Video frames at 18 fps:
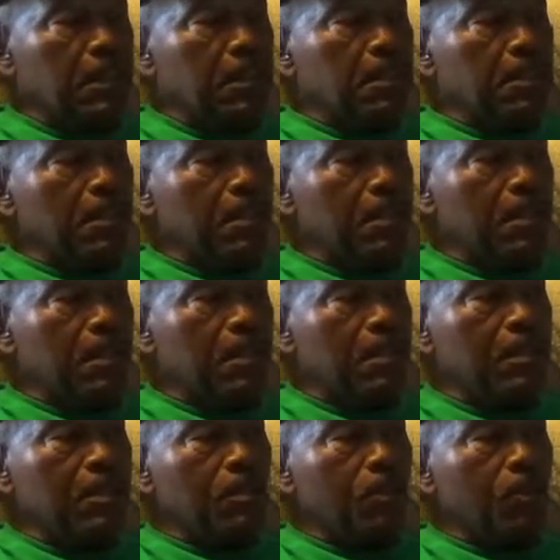is, a,
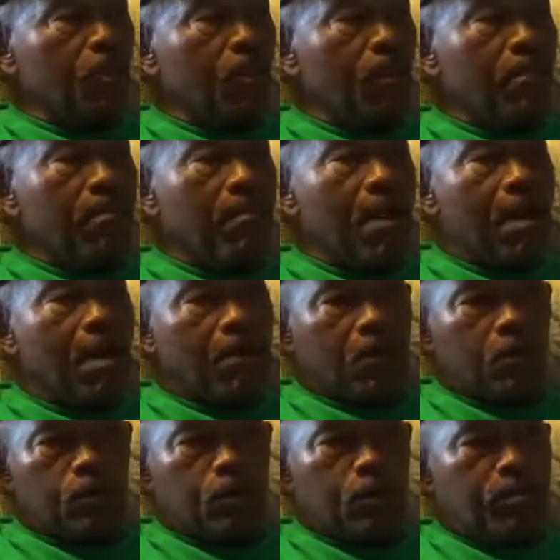is a
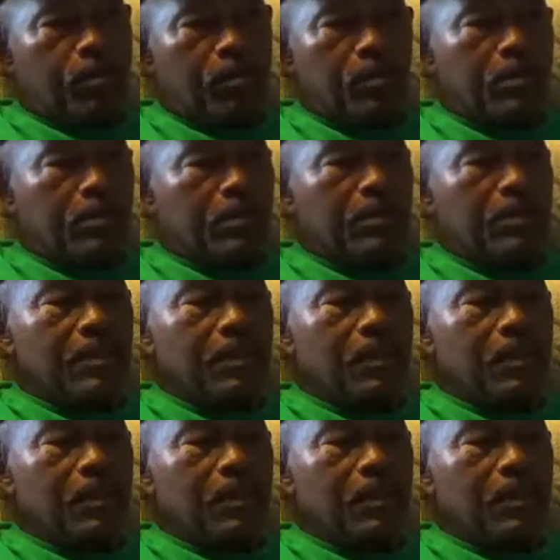remarkable person,